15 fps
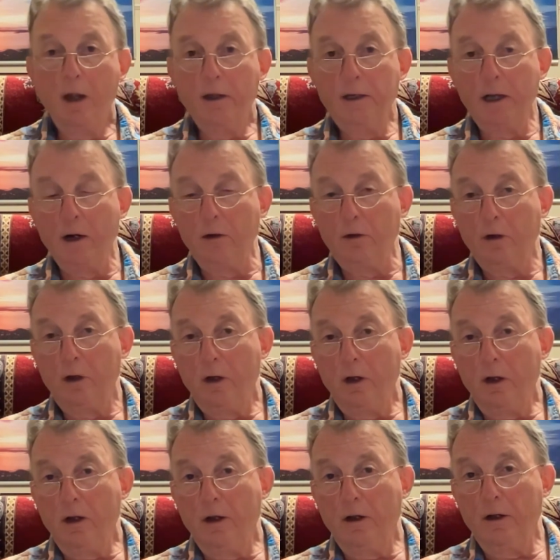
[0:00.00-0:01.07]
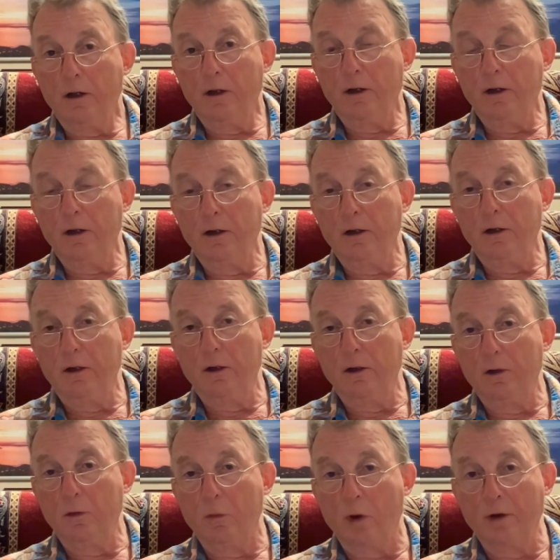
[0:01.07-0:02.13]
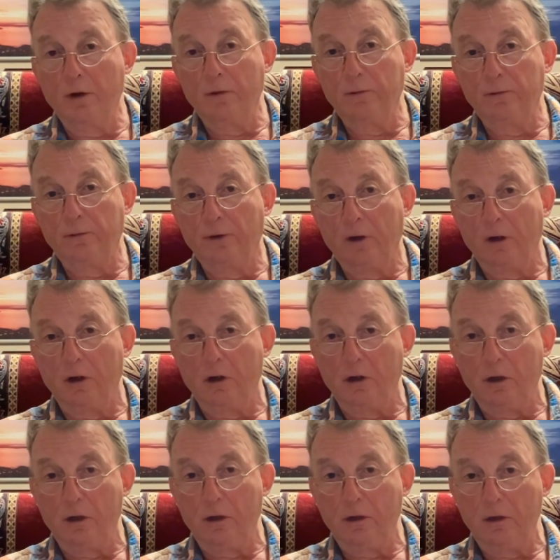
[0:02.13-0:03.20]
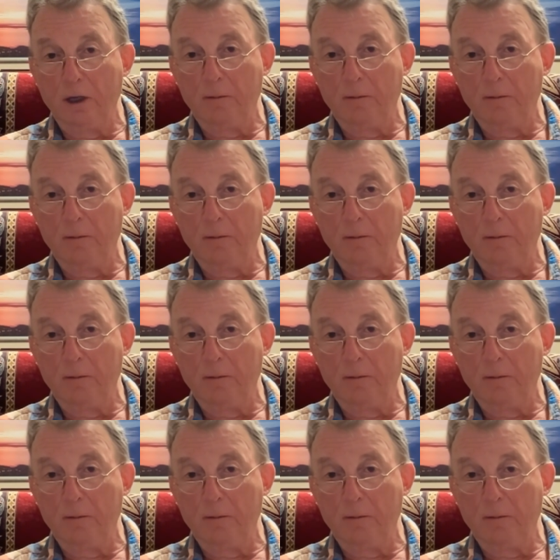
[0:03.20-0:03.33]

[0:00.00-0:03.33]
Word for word: Now, one of our